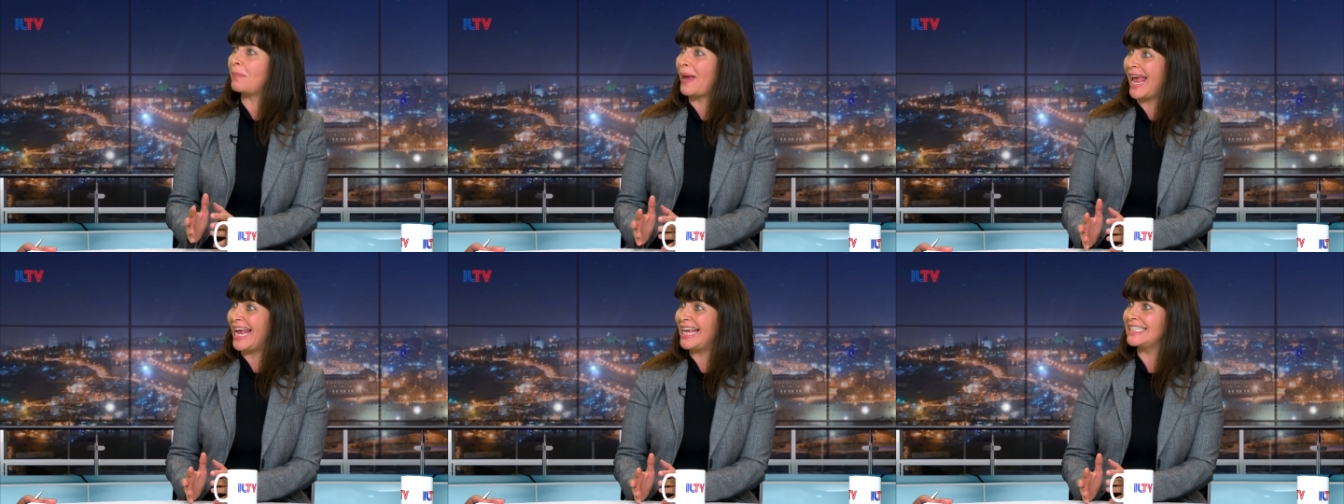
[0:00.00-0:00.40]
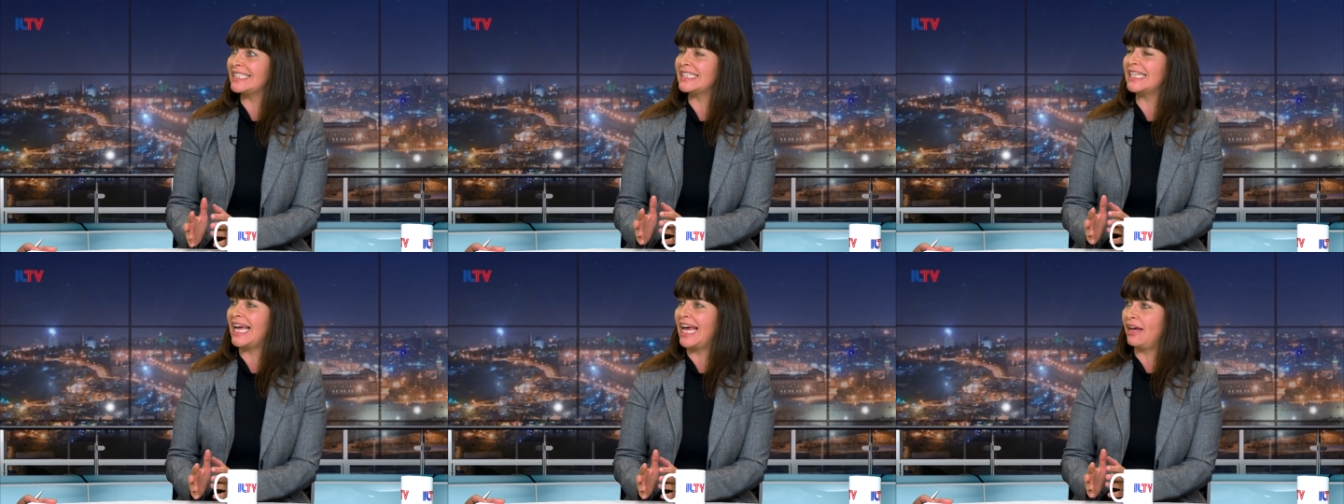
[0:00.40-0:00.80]
pains
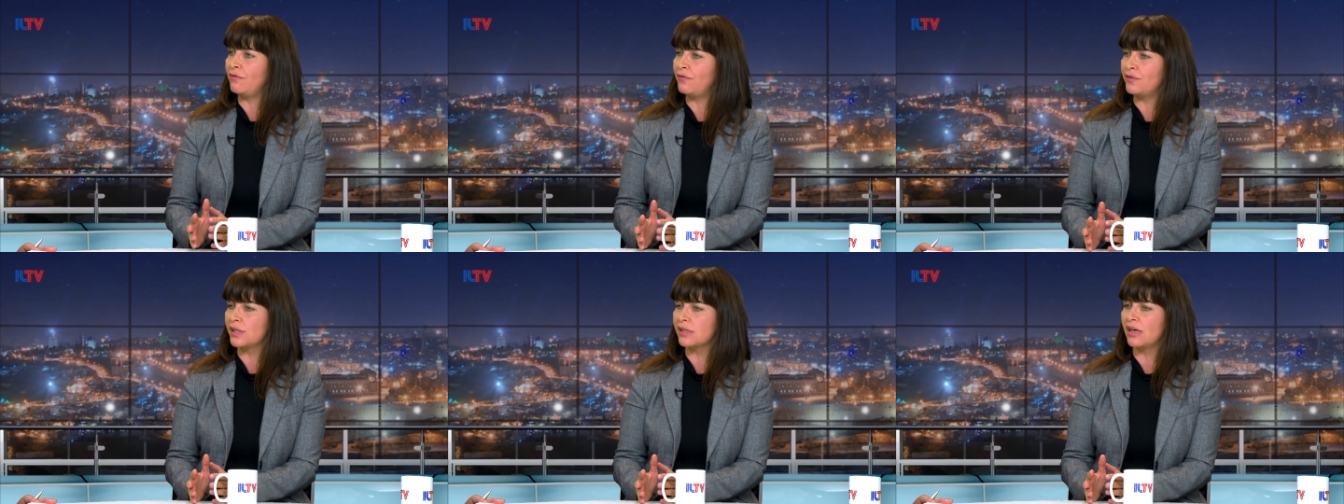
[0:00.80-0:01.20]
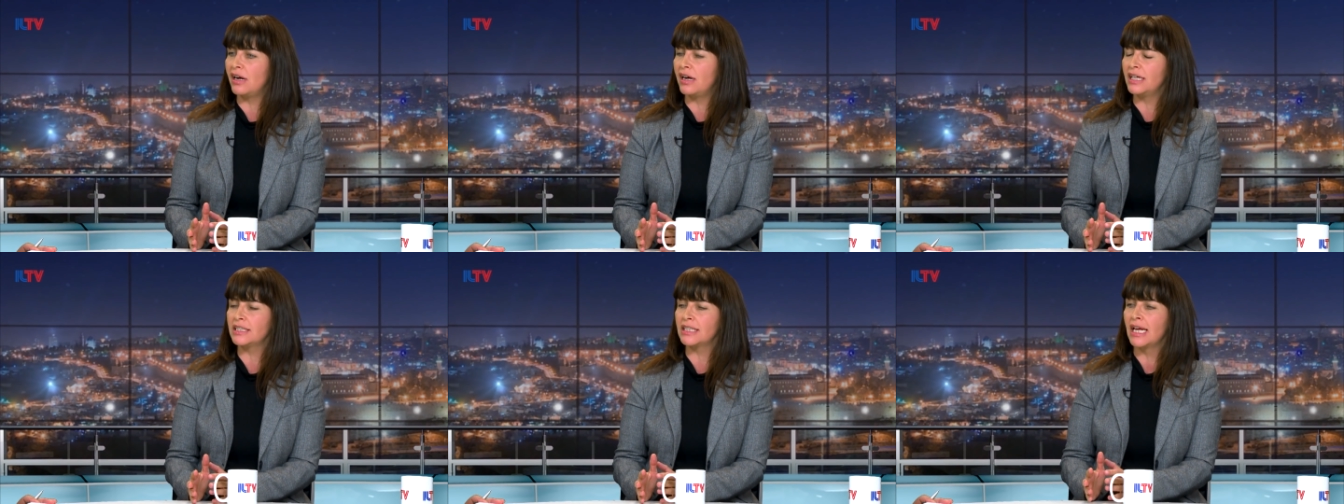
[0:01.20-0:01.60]
to
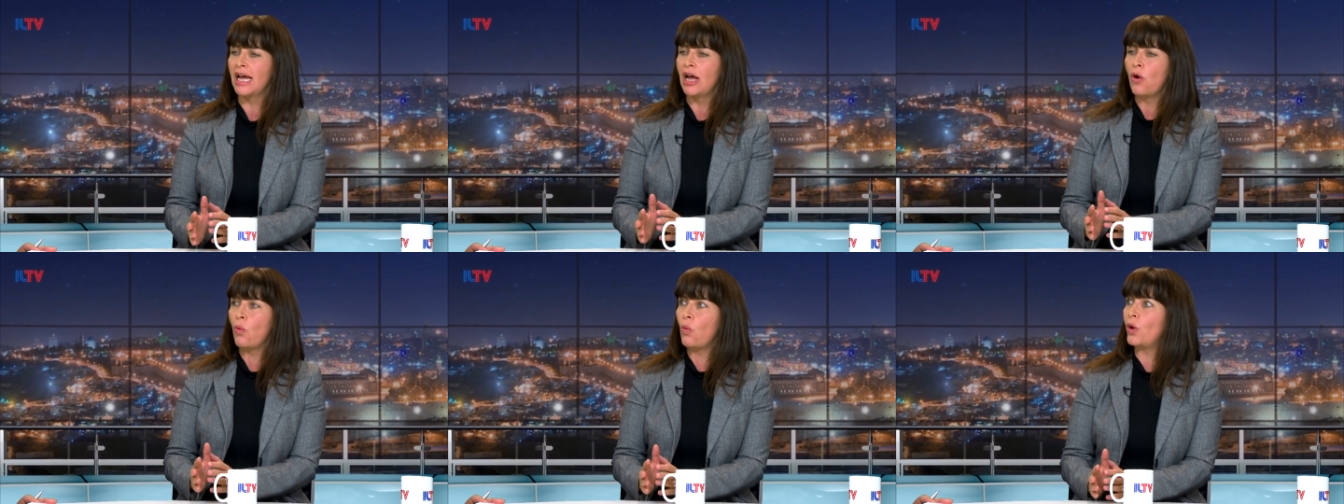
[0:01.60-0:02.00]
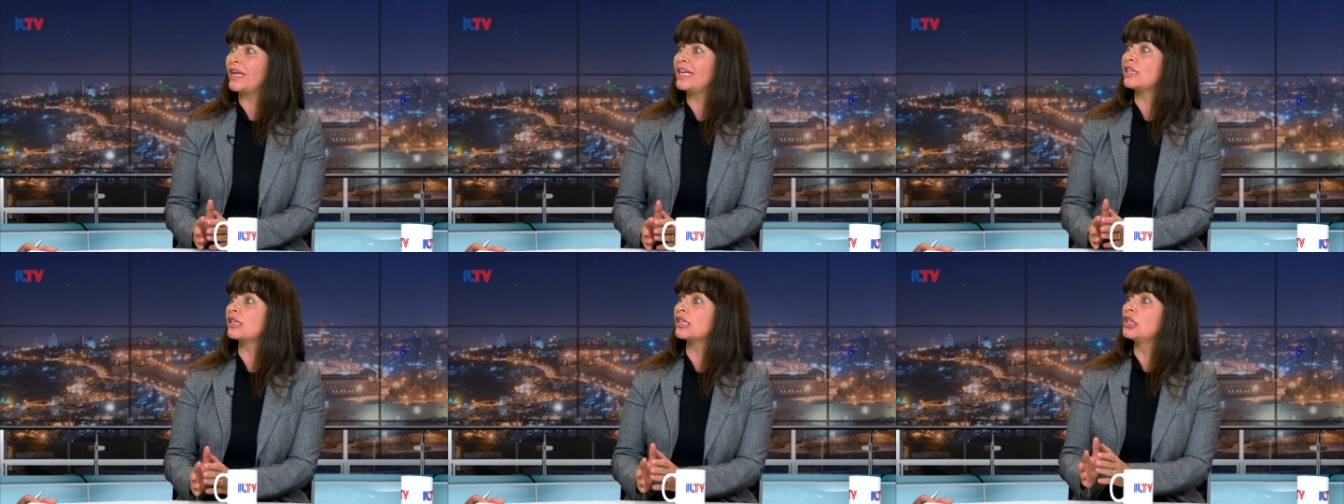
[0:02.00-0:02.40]
emphasize what
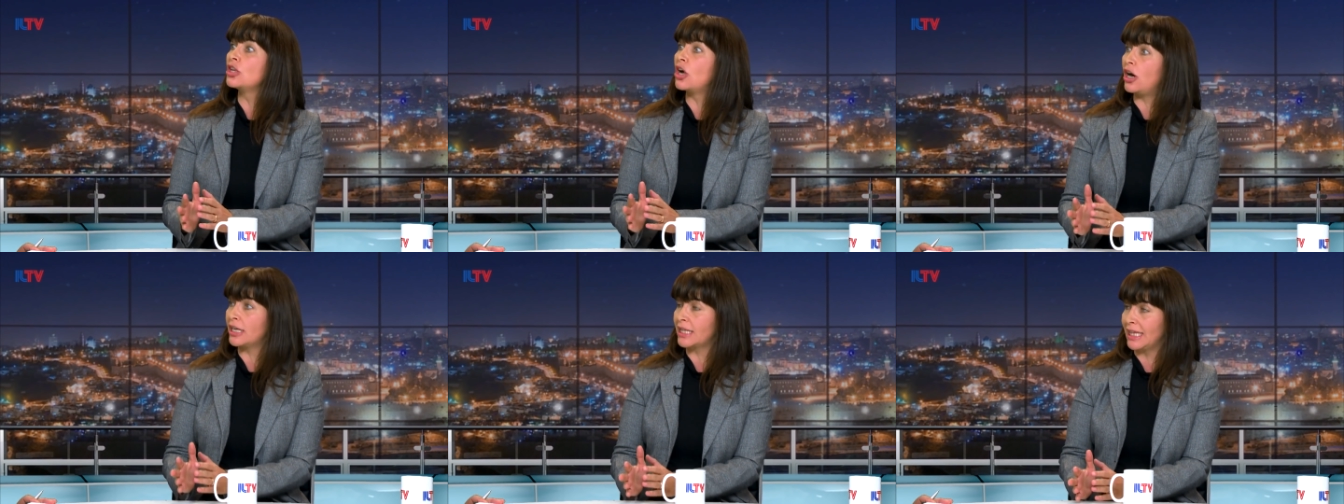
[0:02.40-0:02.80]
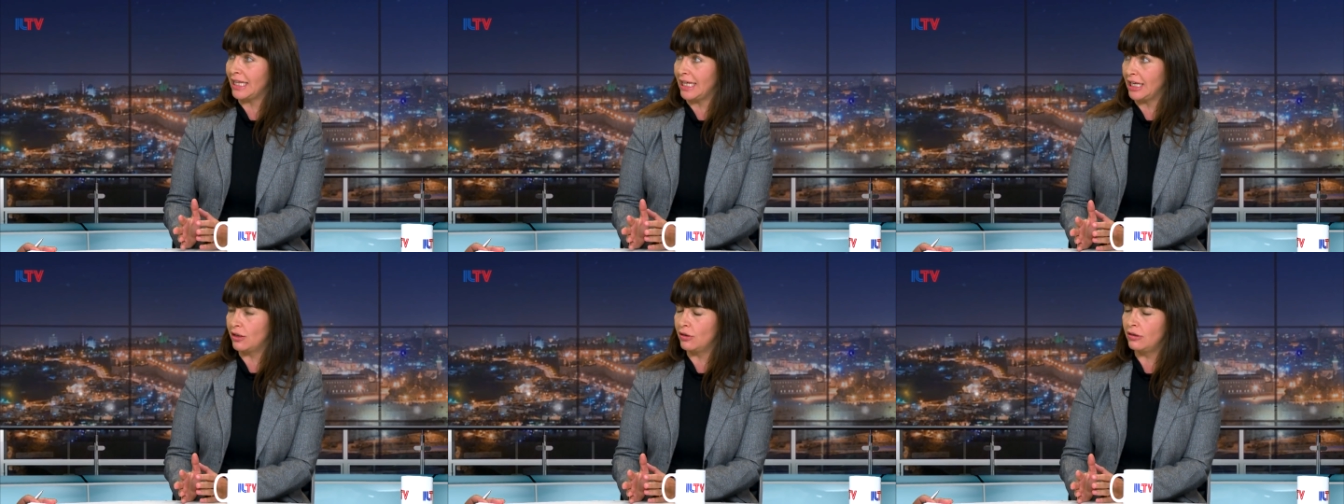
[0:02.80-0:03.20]
is not
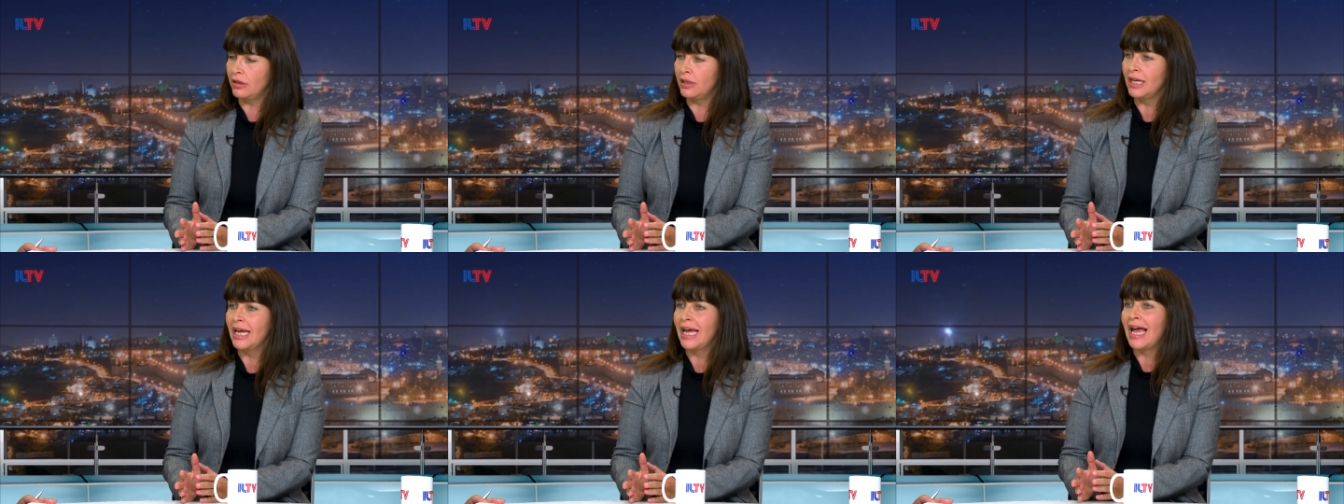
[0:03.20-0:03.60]
legal